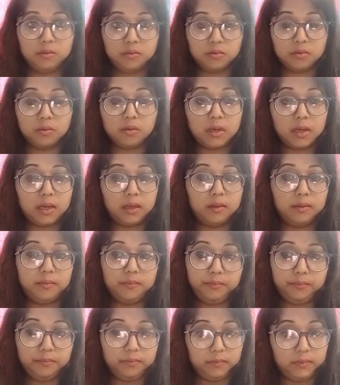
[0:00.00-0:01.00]
So
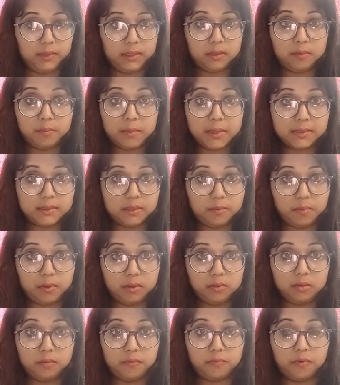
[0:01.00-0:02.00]
that much
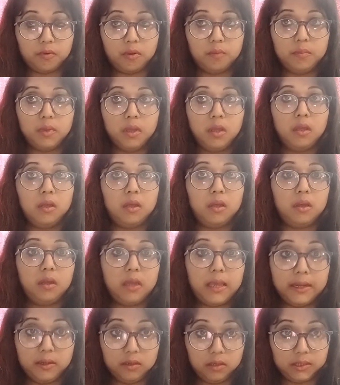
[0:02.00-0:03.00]
about from
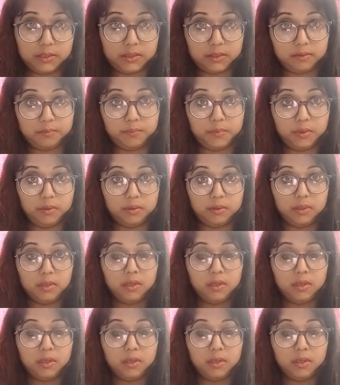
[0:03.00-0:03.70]
adolescent period.